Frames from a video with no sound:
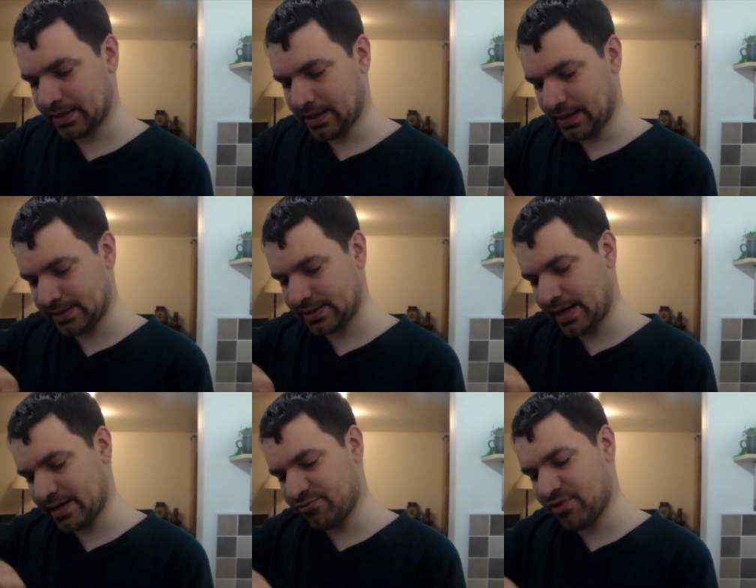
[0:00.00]
Ah, it's
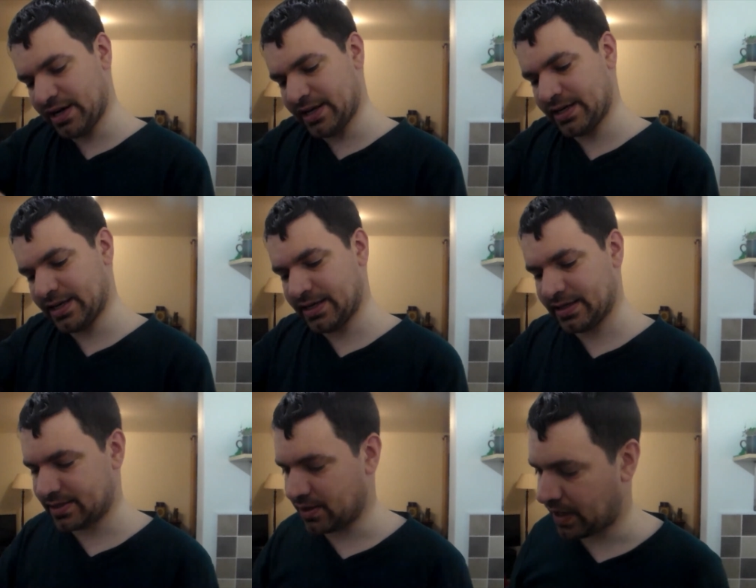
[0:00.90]
slightly runnier
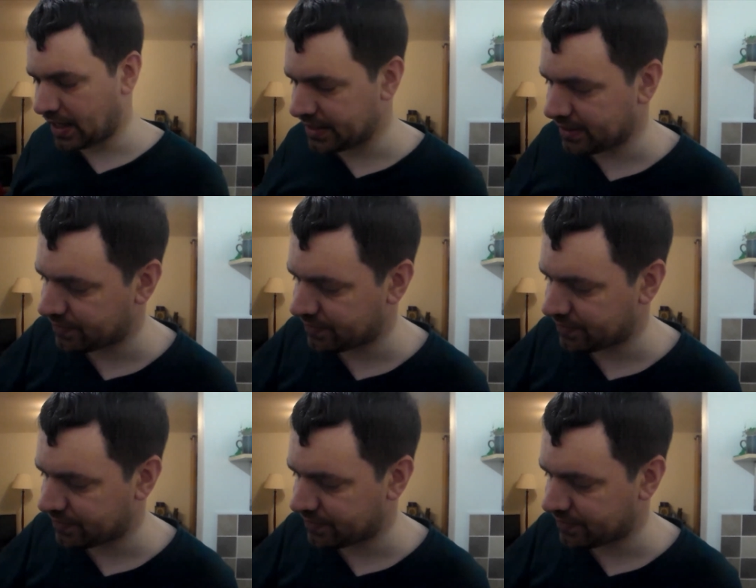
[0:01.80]
here, so honey